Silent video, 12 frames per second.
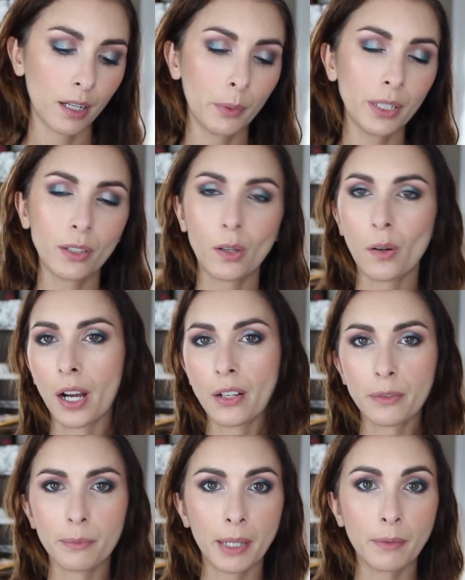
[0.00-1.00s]
I wouldn't go
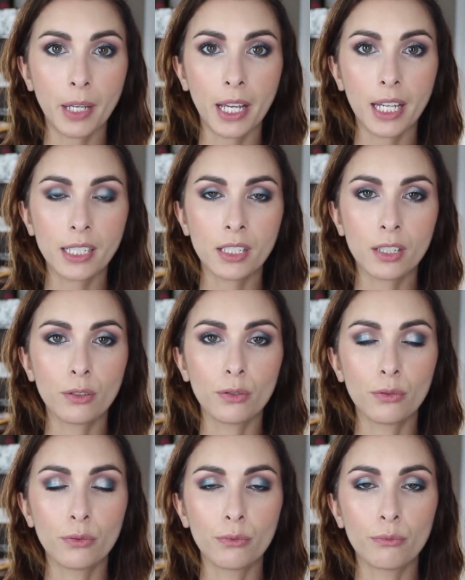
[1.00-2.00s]
out of my way
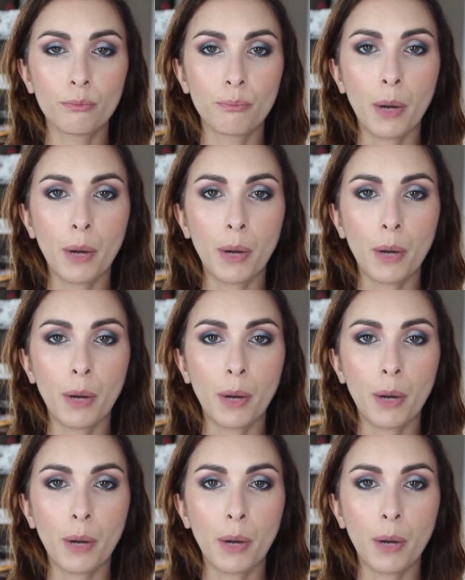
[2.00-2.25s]
to